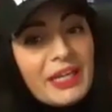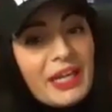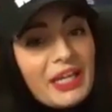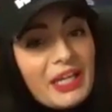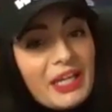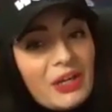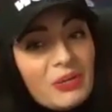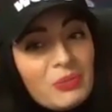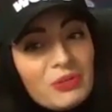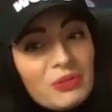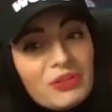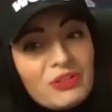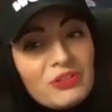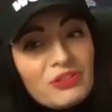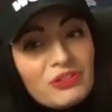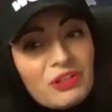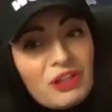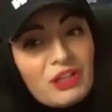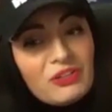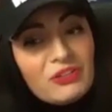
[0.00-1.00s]
and I wouldn't
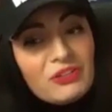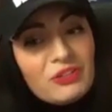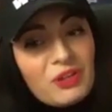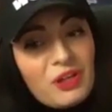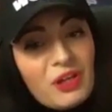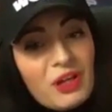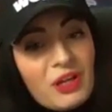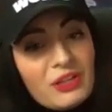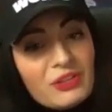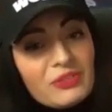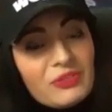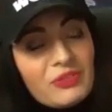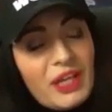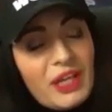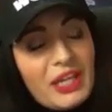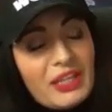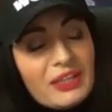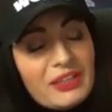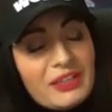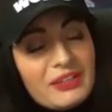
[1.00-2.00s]
change you guys for
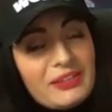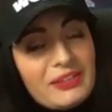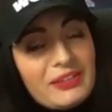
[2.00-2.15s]
anything.